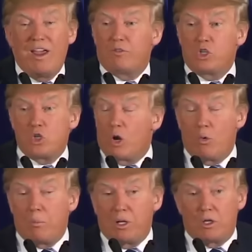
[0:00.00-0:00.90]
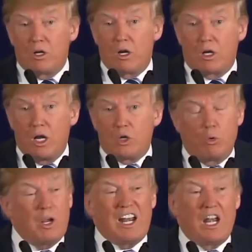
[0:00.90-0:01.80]
We have to start rebuilding our
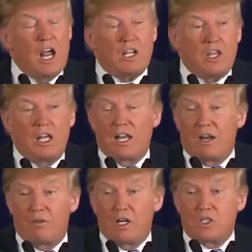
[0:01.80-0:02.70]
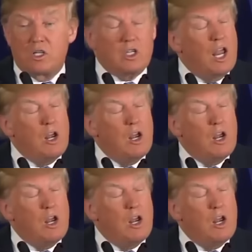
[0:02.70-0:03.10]
country. We've got to knock the hell out of ISIS